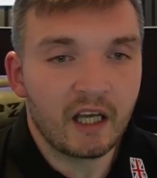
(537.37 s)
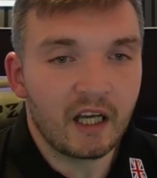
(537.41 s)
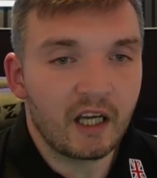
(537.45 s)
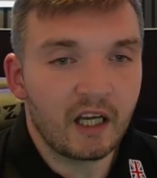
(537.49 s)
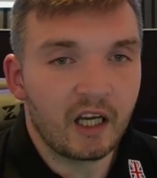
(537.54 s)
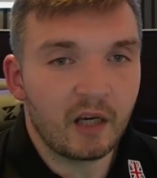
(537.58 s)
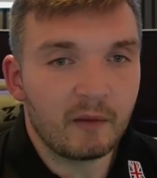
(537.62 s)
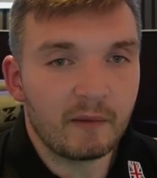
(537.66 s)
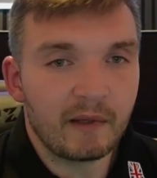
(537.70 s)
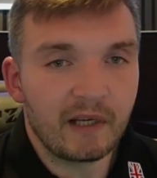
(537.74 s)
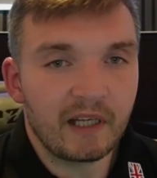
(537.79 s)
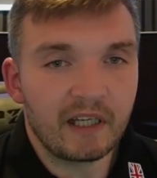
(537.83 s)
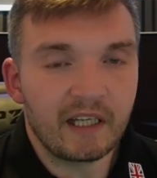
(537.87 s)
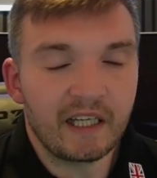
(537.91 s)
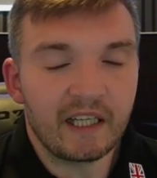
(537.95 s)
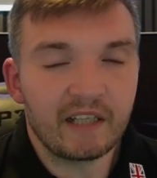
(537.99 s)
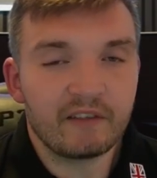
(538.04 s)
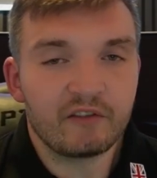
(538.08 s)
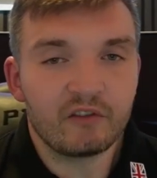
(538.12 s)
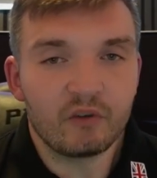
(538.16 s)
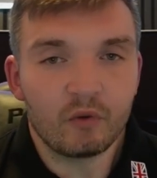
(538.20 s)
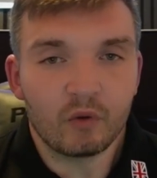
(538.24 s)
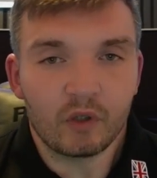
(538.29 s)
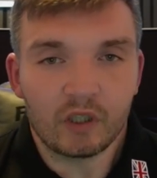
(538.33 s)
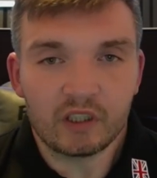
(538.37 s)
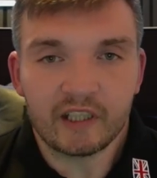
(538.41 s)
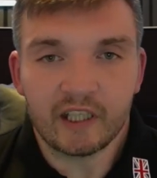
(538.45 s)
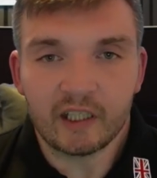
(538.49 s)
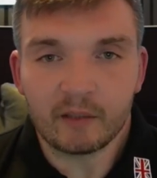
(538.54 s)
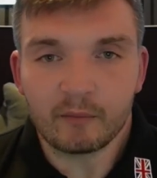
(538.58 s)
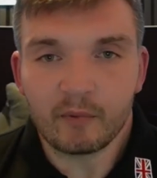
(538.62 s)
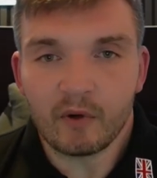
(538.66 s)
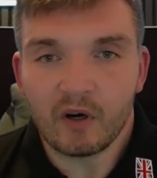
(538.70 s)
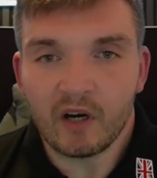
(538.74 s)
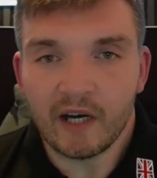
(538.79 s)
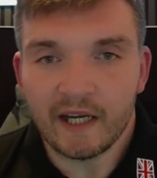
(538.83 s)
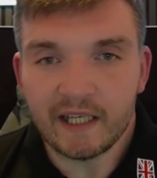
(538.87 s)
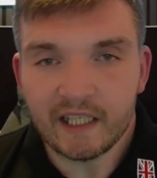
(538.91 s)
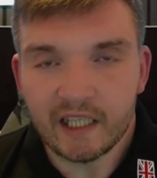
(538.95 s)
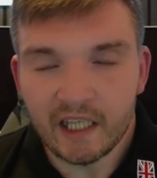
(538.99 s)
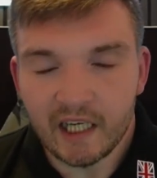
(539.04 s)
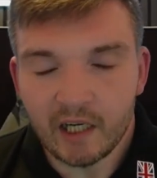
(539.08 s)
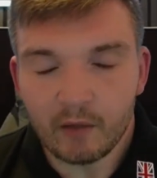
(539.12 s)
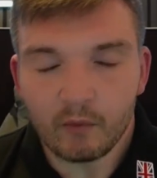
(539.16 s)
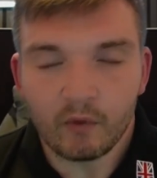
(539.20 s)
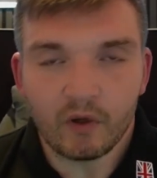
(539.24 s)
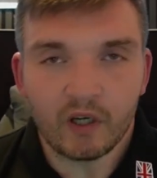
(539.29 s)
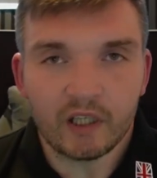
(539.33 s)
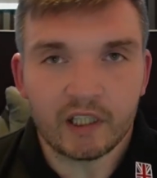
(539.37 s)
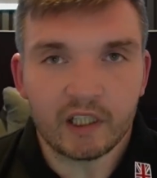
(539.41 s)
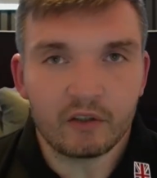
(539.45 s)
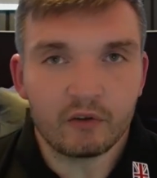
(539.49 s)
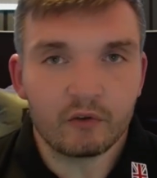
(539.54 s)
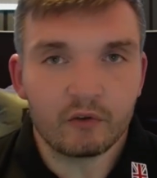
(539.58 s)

And if you want to take part in the networking